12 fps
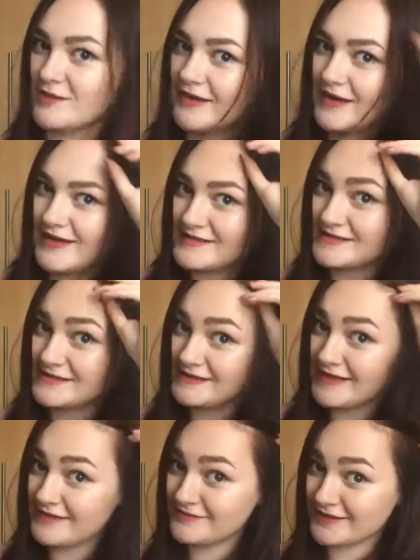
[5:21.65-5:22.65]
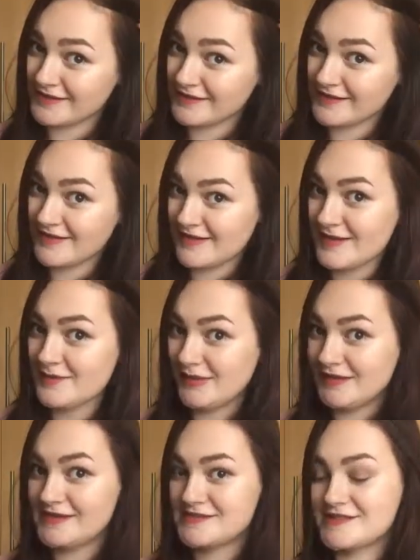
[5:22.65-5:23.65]
My hair's never
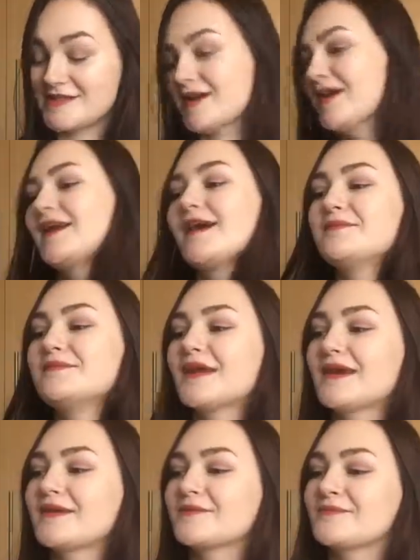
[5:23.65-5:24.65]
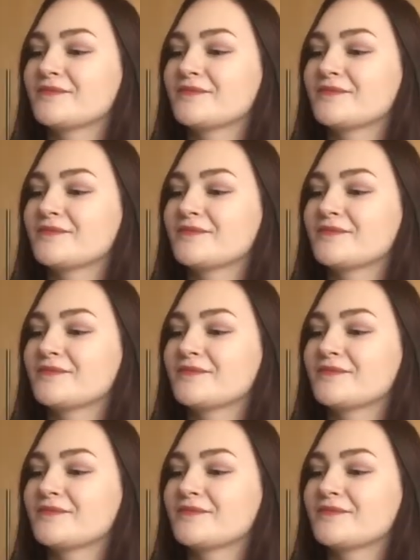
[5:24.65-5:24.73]
been this dark, and I'm like